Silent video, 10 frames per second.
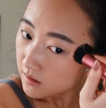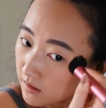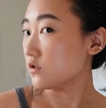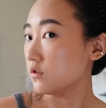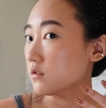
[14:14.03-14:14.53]

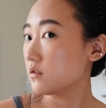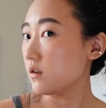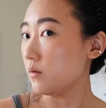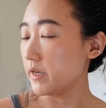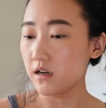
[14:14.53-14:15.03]
It just,
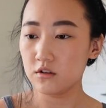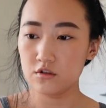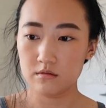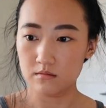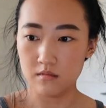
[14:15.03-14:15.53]
oh my
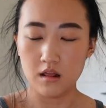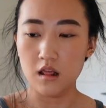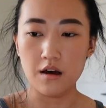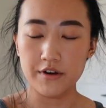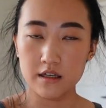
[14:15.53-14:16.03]
gosh,
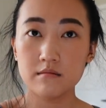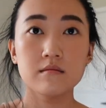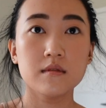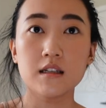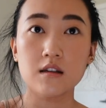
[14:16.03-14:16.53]
love it.
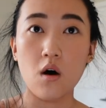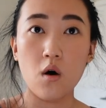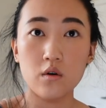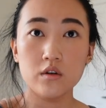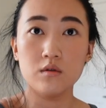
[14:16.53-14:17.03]
That's
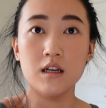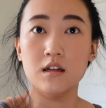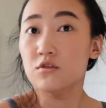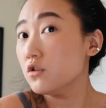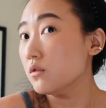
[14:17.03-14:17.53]
all you need
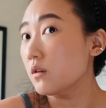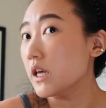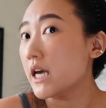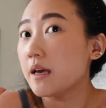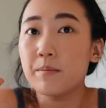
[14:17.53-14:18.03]
to do.
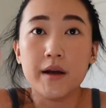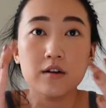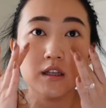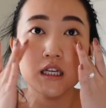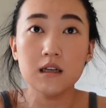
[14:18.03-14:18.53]
Like I
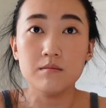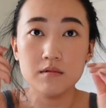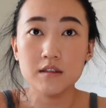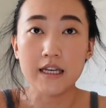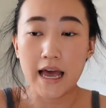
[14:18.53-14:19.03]
barely
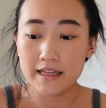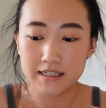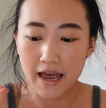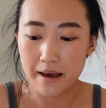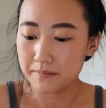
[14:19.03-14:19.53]

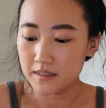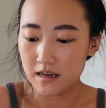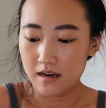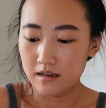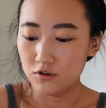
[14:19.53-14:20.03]
tapped
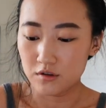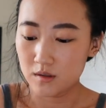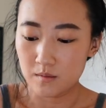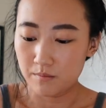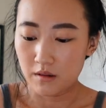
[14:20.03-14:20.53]
and it
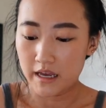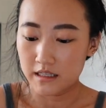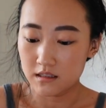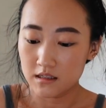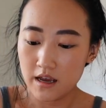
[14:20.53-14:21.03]
just
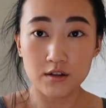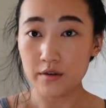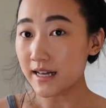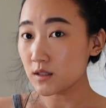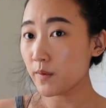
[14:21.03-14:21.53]
blends. So
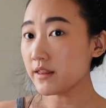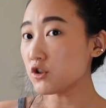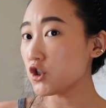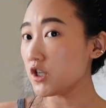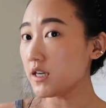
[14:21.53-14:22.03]
that's what the
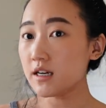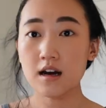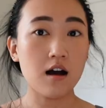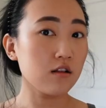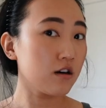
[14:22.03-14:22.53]
cheek
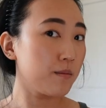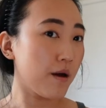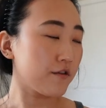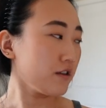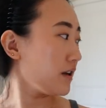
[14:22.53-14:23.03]
color
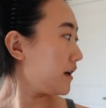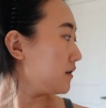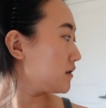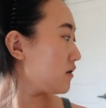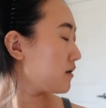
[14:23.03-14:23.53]
Beverly
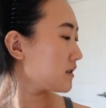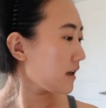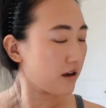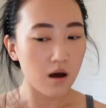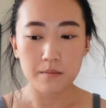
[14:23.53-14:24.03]
Hills looks
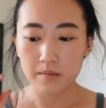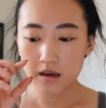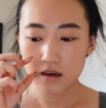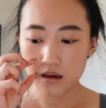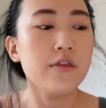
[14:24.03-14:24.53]
like on
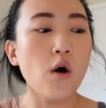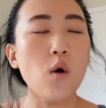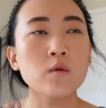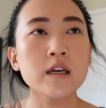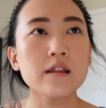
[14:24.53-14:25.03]
me. The
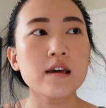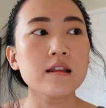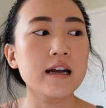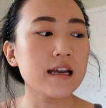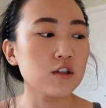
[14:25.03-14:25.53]
only thing
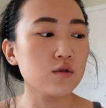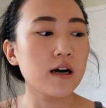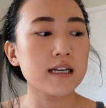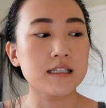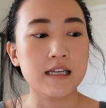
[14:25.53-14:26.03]
that I do
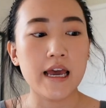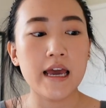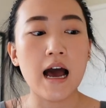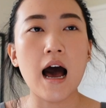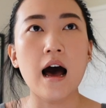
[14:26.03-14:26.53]
gotta
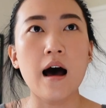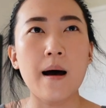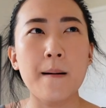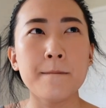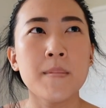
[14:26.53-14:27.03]
say,
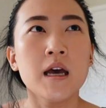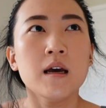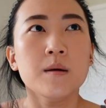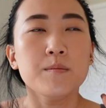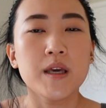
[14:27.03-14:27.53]
um,
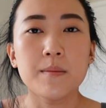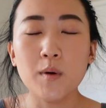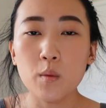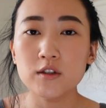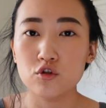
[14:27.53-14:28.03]

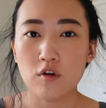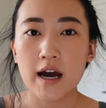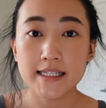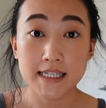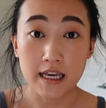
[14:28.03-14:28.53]
People with
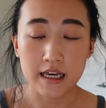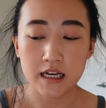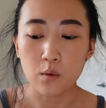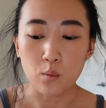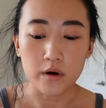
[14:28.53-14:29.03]
dry
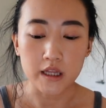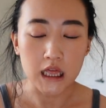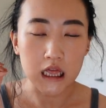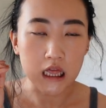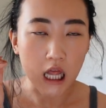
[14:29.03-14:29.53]
skin would
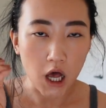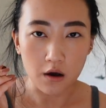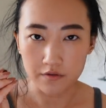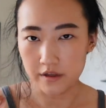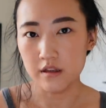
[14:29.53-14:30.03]

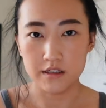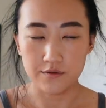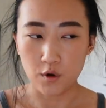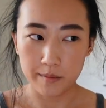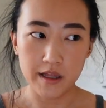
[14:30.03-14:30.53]
love this
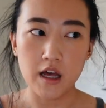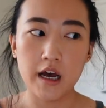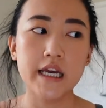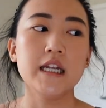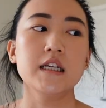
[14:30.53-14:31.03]

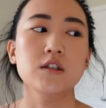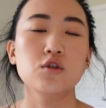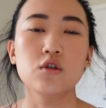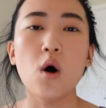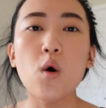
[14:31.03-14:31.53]
formula. It is
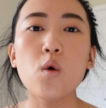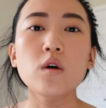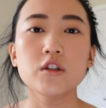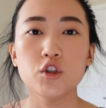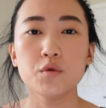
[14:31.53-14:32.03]

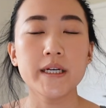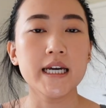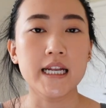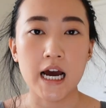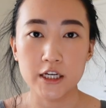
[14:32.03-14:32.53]
so dewy
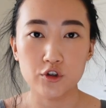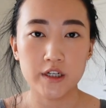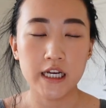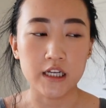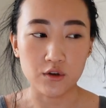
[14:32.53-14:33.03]
and
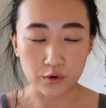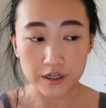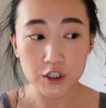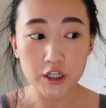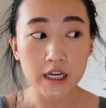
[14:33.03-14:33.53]
hydrating and
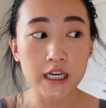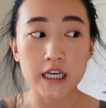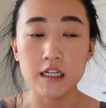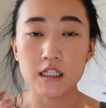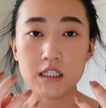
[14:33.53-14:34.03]
nourishing.
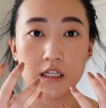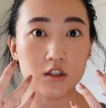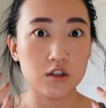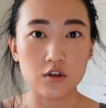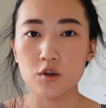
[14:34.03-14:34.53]
It is
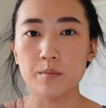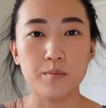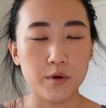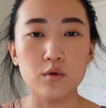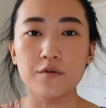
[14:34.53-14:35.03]
such a
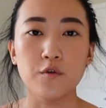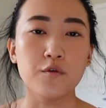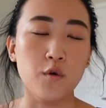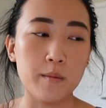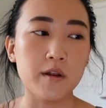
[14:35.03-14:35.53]
beautiful
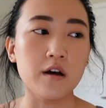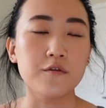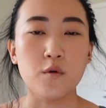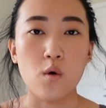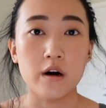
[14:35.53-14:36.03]
formula
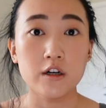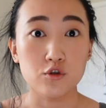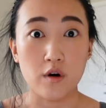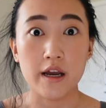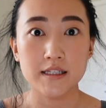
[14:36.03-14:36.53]
for
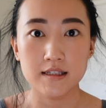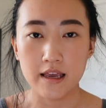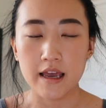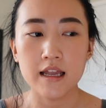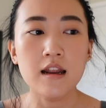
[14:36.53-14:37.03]
dry
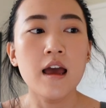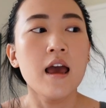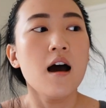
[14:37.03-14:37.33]
skin.